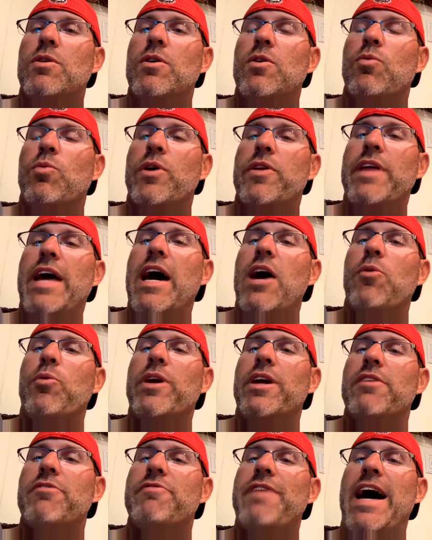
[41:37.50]
with how
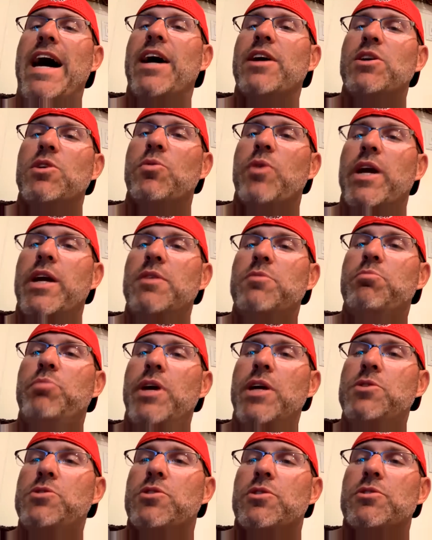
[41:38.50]
we evaluate
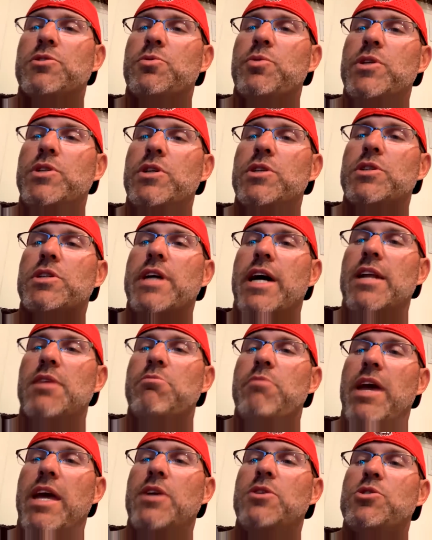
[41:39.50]
pitchers. We just got to
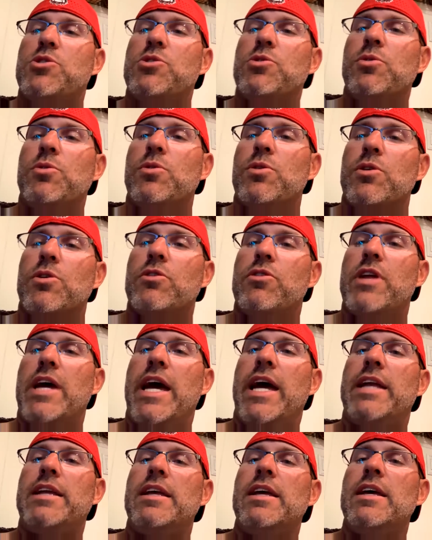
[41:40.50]
make sure
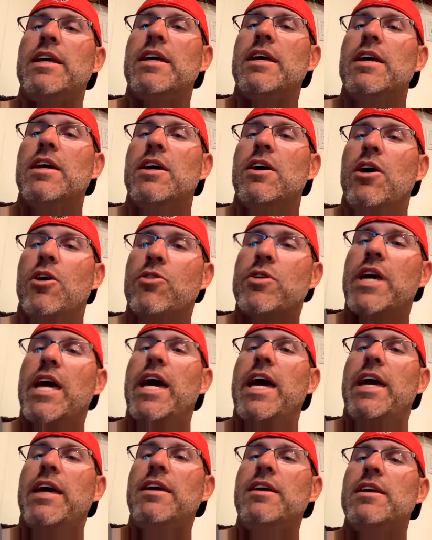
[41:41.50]
that,
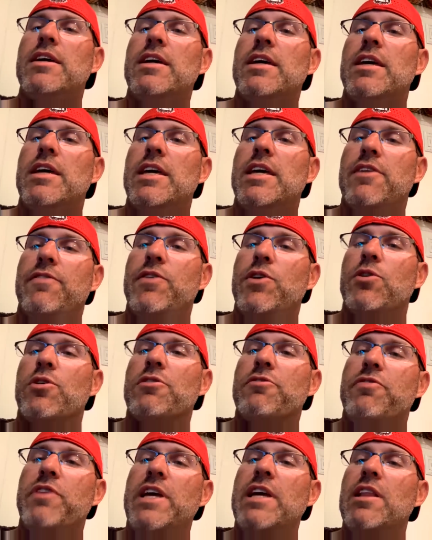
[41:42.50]
okay, if your
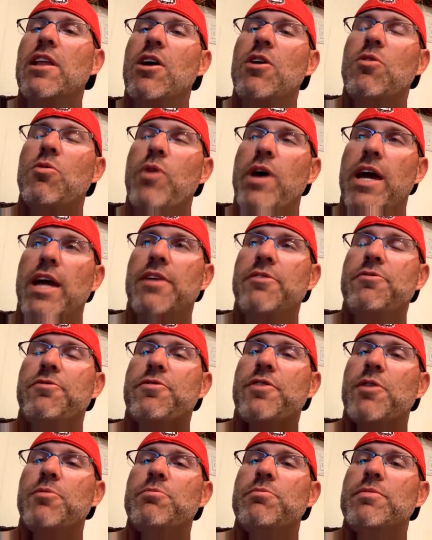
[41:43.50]
velo went
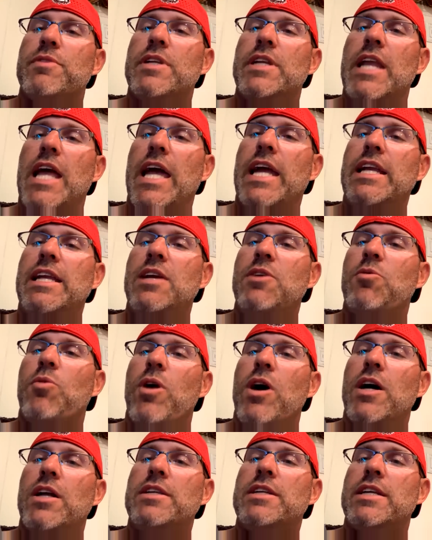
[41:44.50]
from
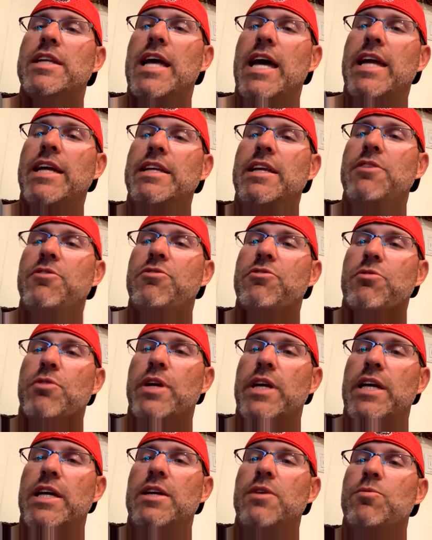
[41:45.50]
91 to
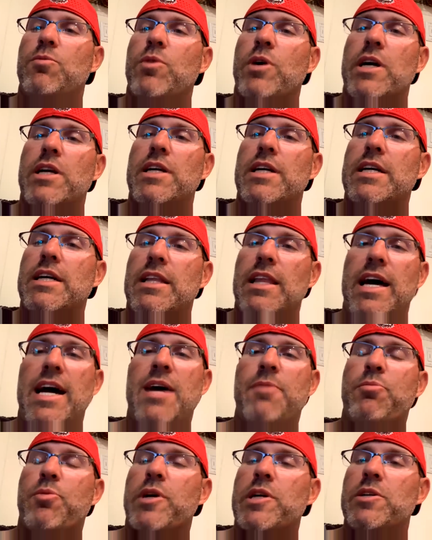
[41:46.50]
93, we're going to
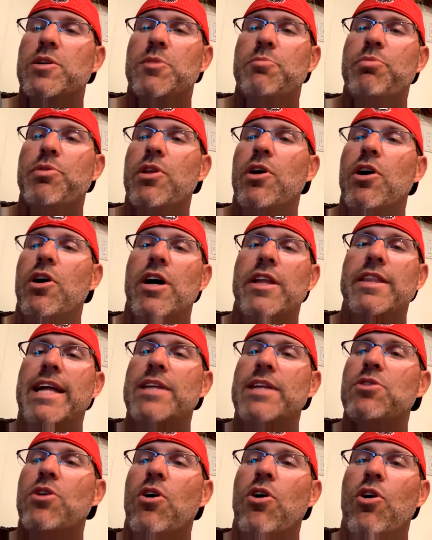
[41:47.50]
clap, we're going to applaud.
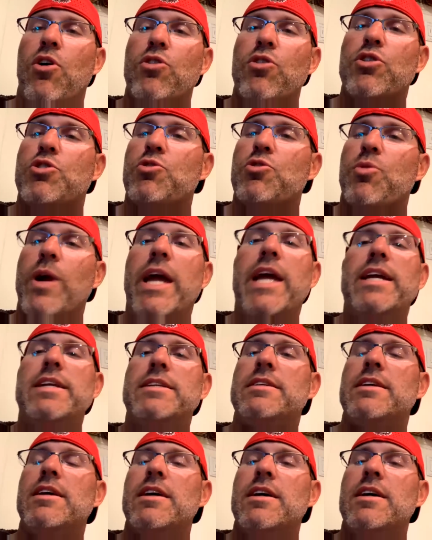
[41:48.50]
That's all great.